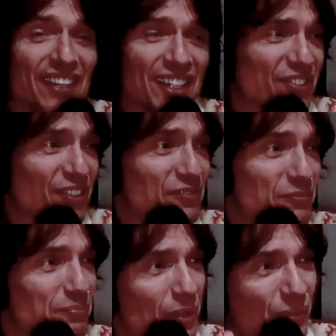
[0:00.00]
that's
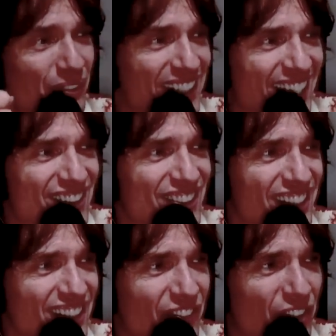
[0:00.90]
what pulled me in,
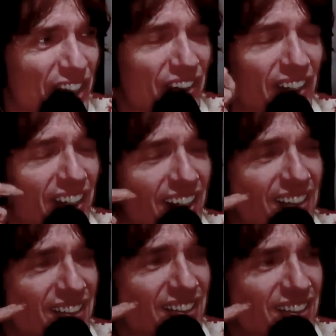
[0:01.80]
actually. But lyrically,
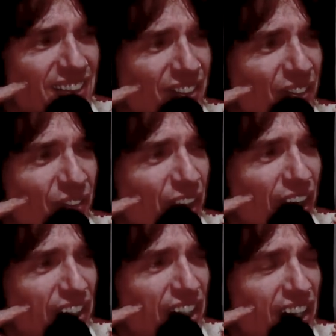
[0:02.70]
that's just...
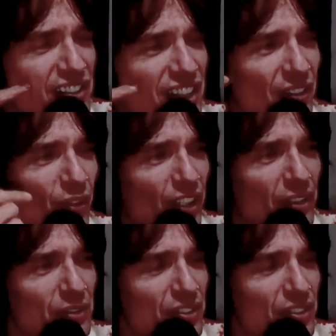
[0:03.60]
I didn't understand what he was